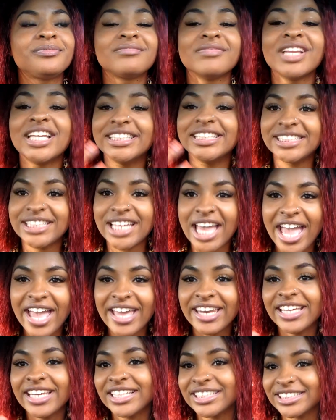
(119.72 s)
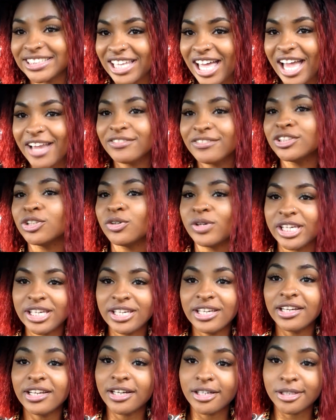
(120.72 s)
his dad in his life so he
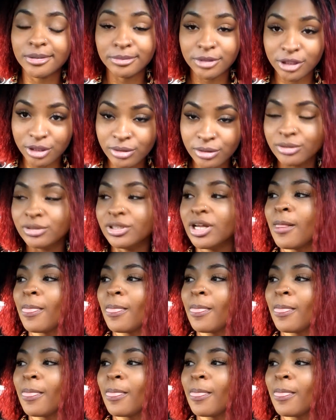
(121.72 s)
can come too.